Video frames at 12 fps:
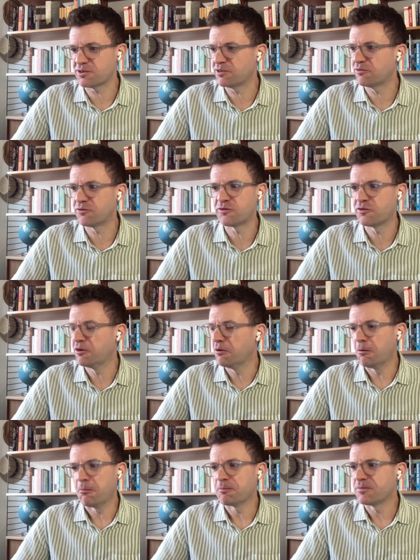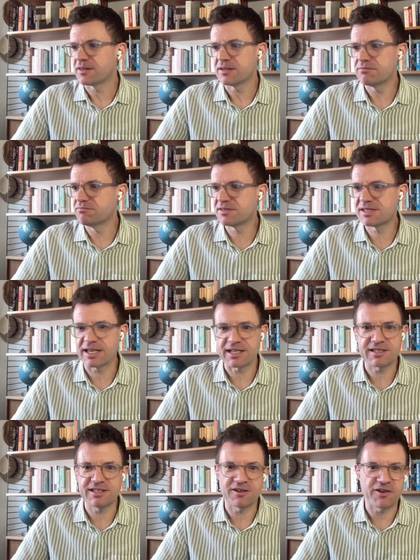of
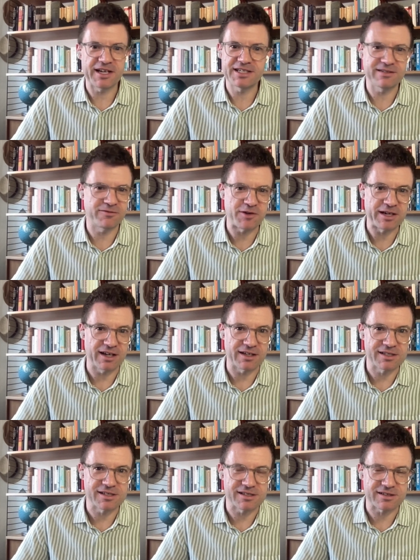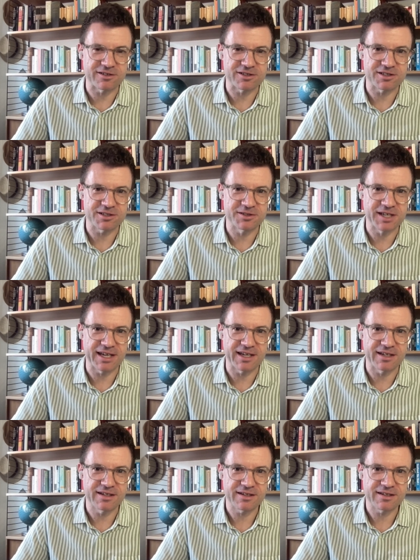60 or 80 freelancers across the
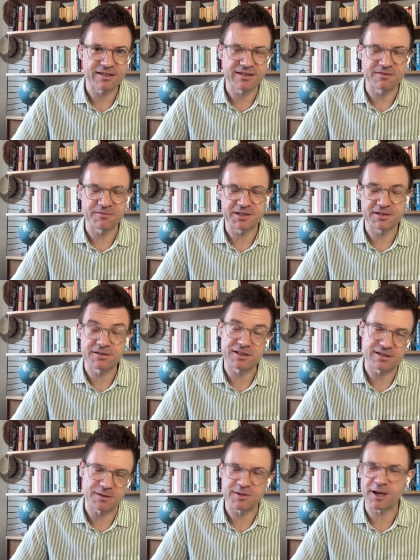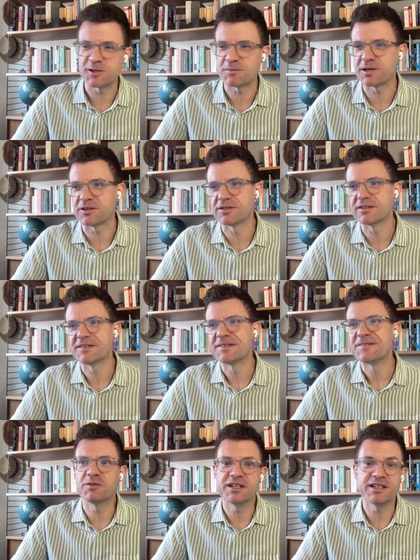UK that we use, and sometimes beyond.
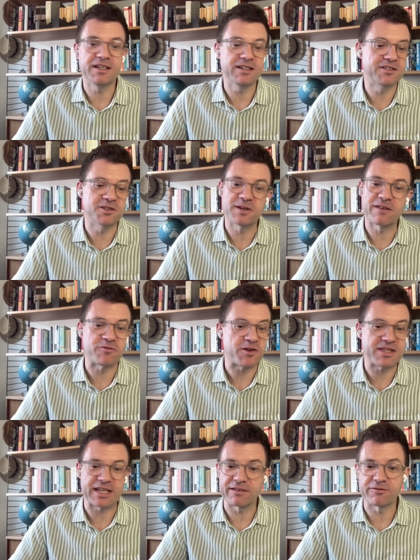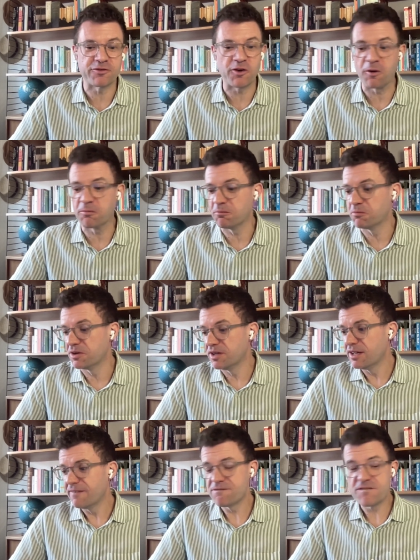We do everything from
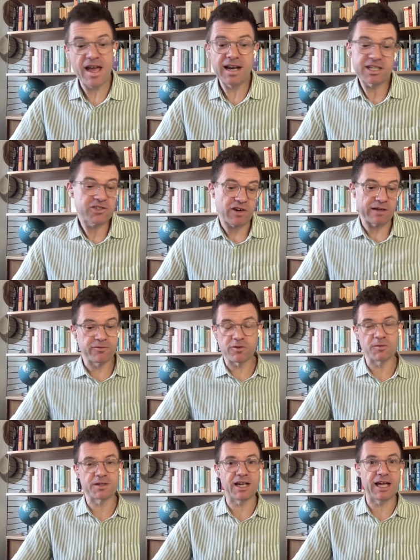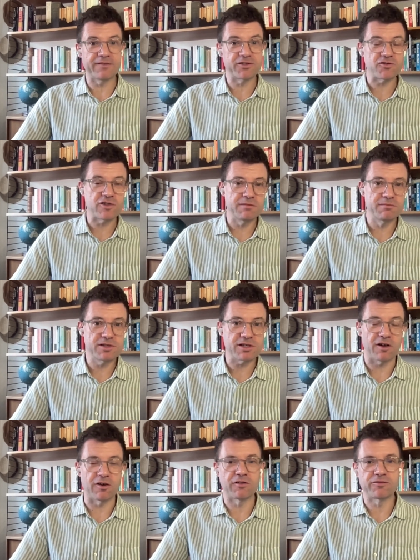fairly straightforward live streams
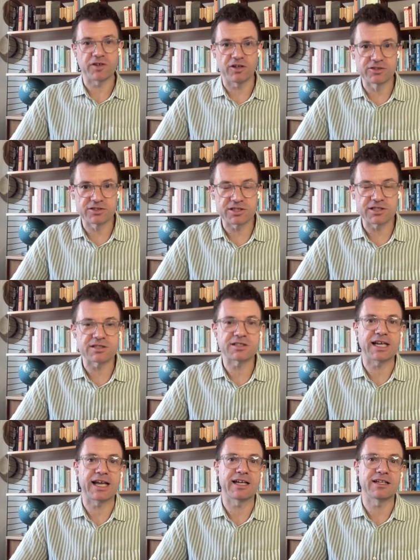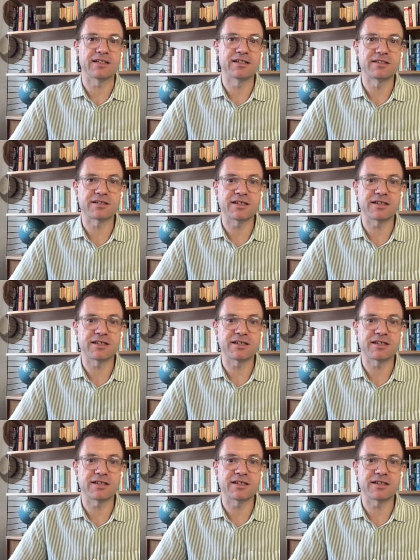of concerts and